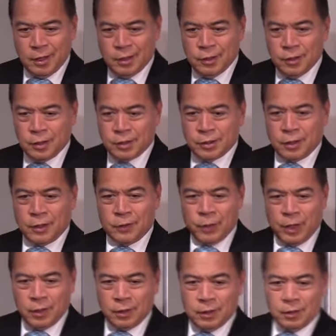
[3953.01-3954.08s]
This
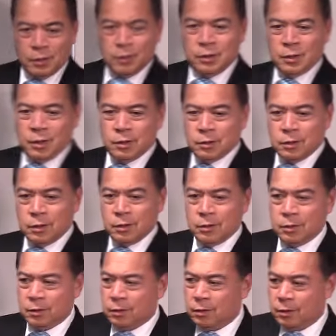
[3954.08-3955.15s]
green sees
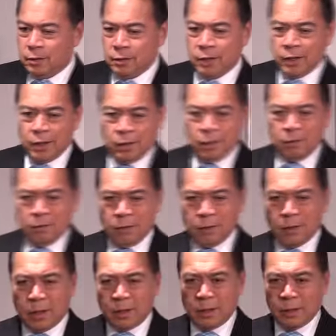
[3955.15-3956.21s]
his kid on
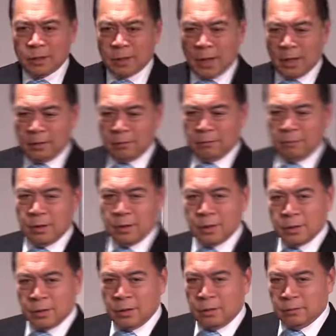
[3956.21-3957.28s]
the other side with a
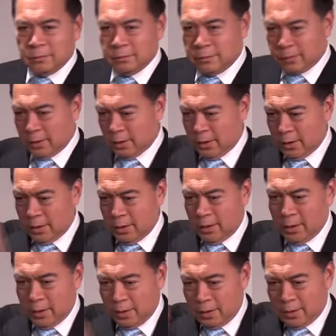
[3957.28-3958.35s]
stone
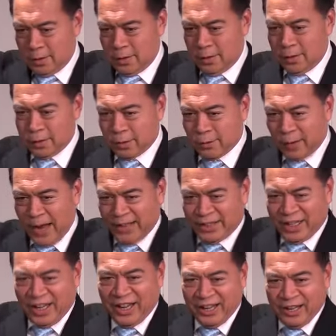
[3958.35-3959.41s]

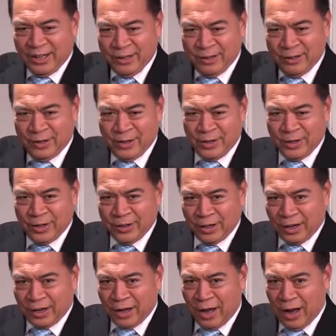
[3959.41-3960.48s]
scratching on
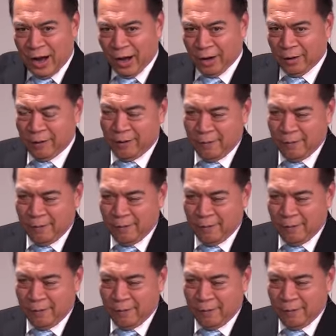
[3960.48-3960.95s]
the car.